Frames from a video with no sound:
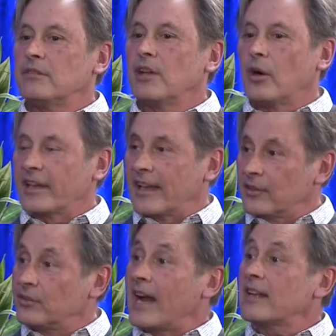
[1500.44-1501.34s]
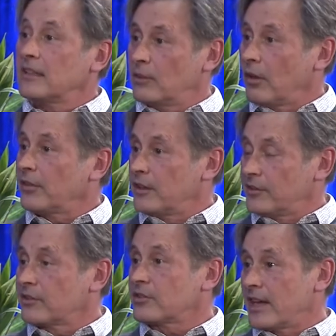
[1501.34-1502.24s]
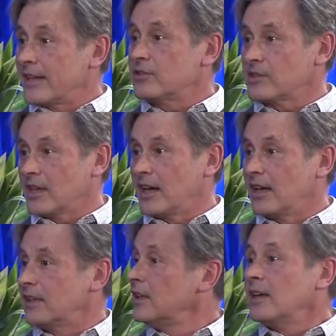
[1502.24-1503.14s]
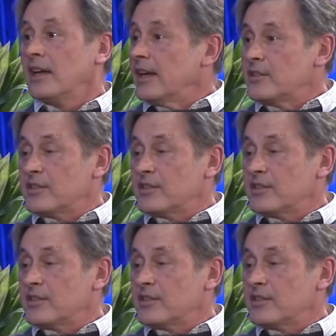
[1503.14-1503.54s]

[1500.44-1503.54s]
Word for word: of knowing exactly what those exchanges are is,